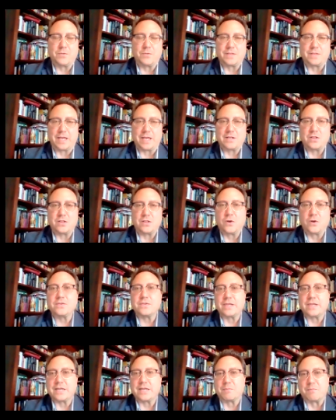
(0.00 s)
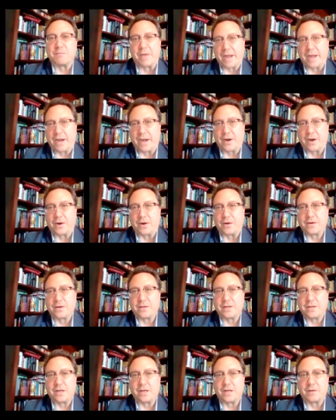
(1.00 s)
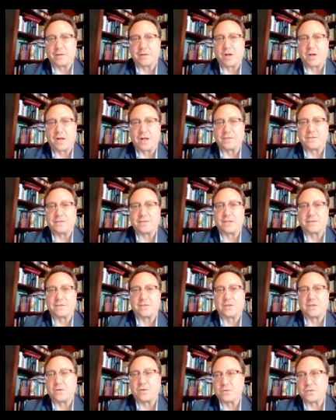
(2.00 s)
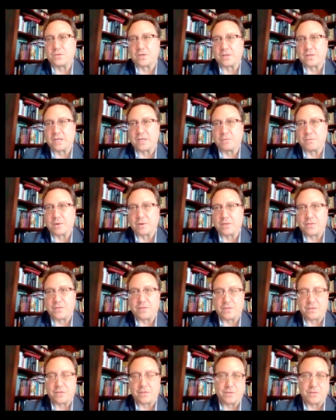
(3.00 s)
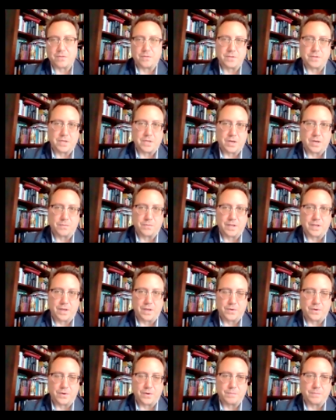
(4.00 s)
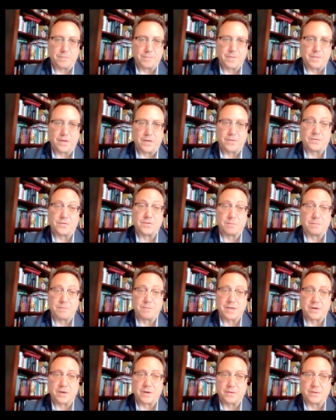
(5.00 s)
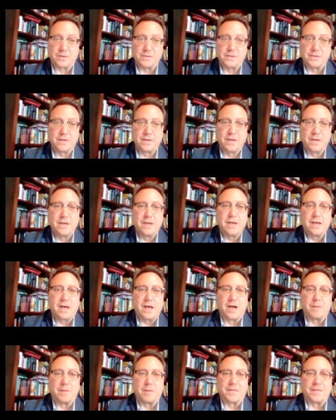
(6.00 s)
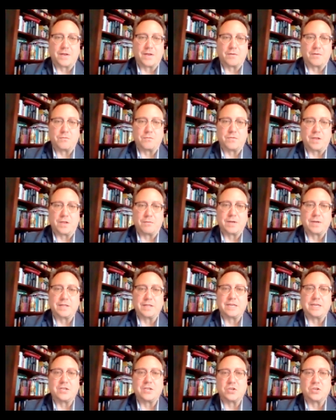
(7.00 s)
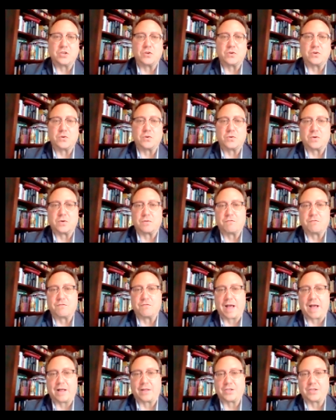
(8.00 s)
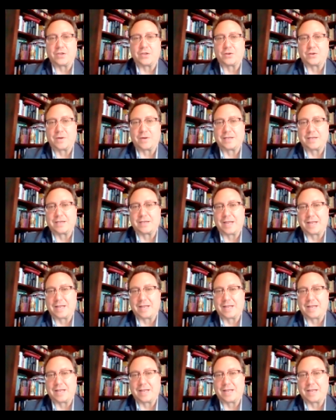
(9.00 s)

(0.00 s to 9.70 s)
they closely compare us institutionally with the other submitters. And they really do value and